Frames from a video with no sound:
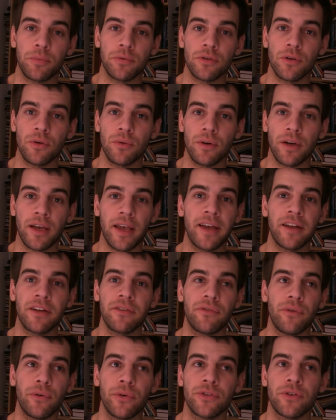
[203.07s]
So I can't
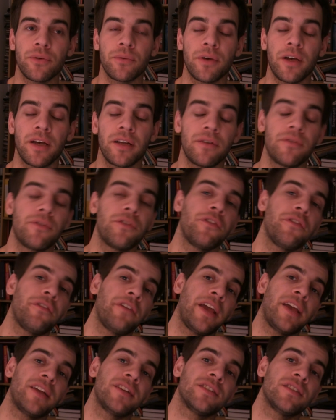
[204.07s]
afford some kind of a
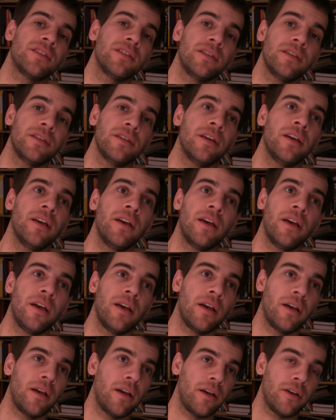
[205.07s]
fancy
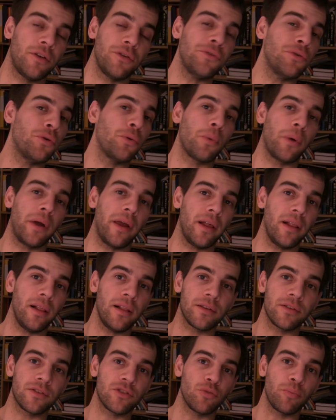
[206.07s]
new
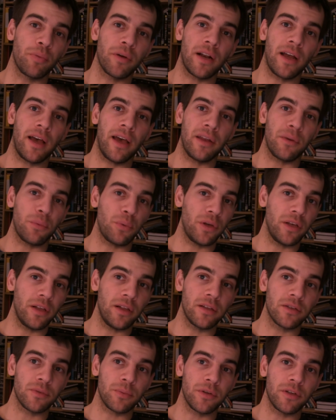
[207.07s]
wheels, super light
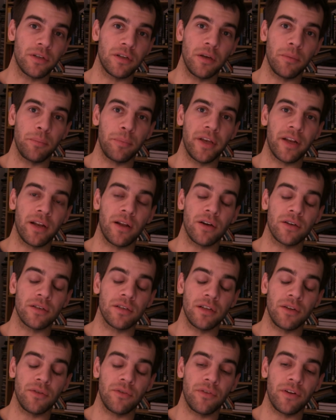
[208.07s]
wheels with the bed locks
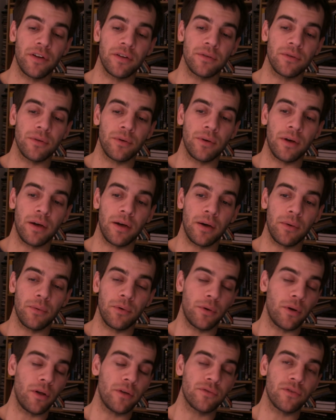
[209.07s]
and everything. You know, I
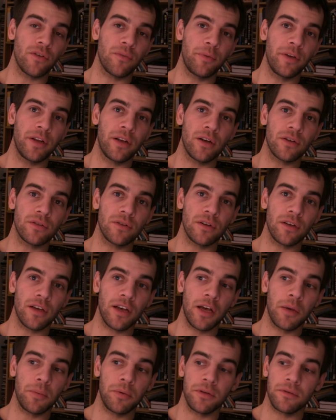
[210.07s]
would love to have bead locks on the
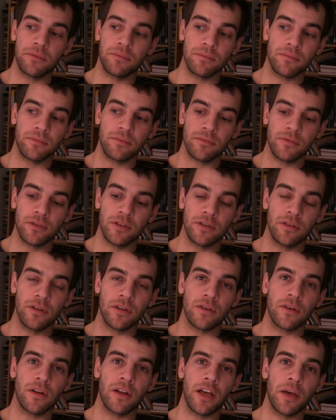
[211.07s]
car, but it's
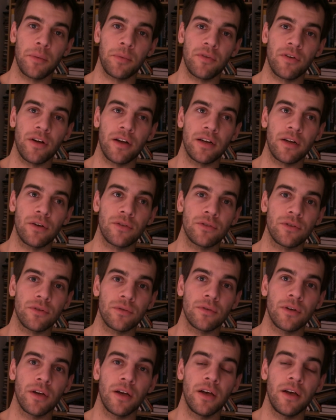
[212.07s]
not gonna happen right now.
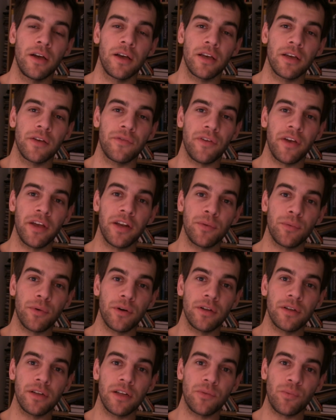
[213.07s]
So if
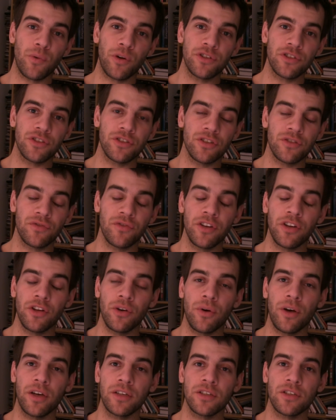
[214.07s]
anyone that watches this
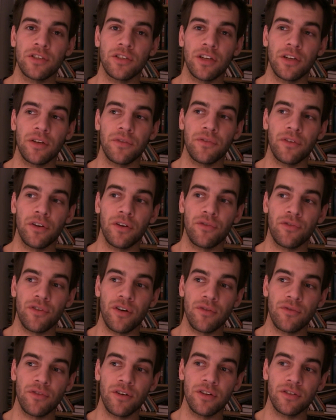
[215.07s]
video has a set of
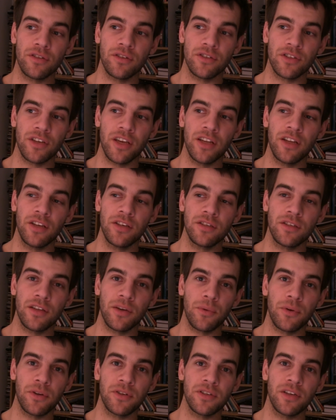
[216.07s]
front runners or skinnies they
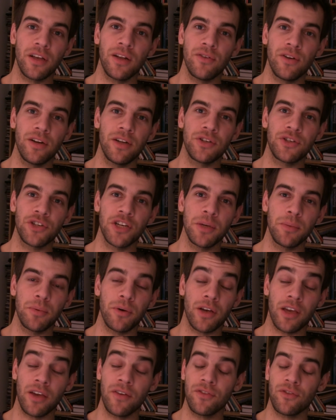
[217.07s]
want to sell really cheap
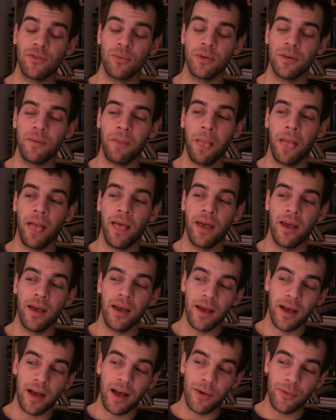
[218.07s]
or give it to me,
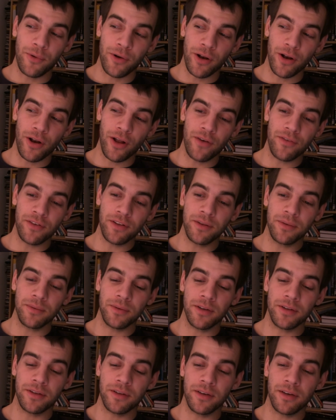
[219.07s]
I would love it.
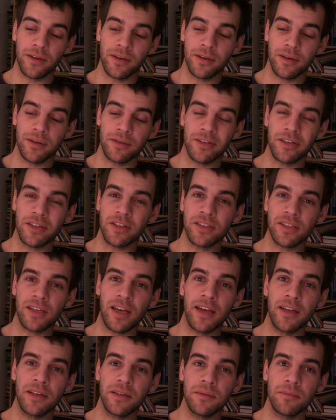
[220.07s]
The
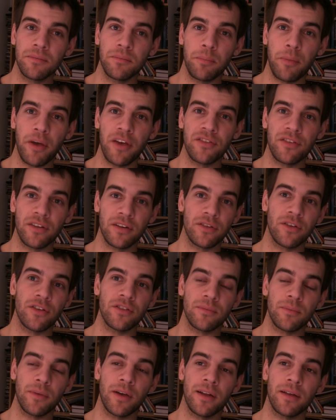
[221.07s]
design basically
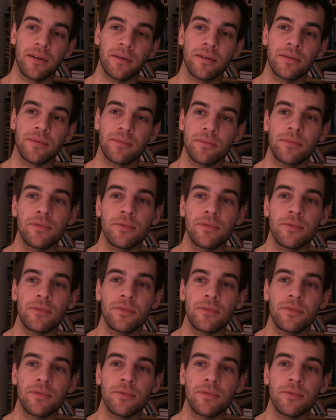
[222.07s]
doesn't matter.